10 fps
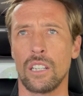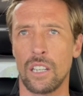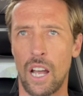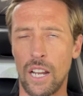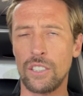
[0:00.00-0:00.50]

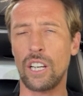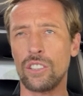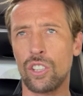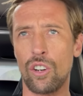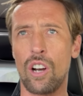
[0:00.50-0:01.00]

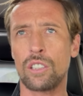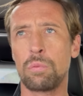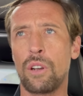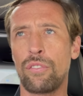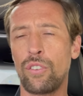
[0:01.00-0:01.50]
AJ's going to
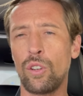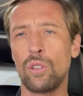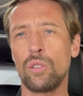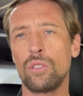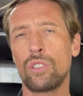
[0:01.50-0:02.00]
ask me a
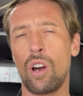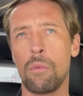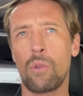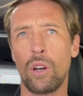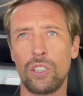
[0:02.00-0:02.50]
few
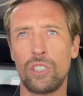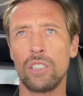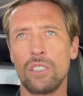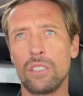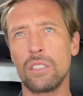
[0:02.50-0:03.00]
top
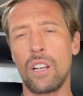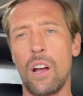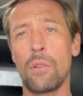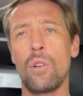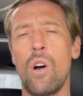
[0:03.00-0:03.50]
questions and
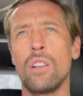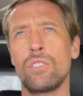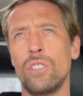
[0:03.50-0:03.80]
I'm going to answer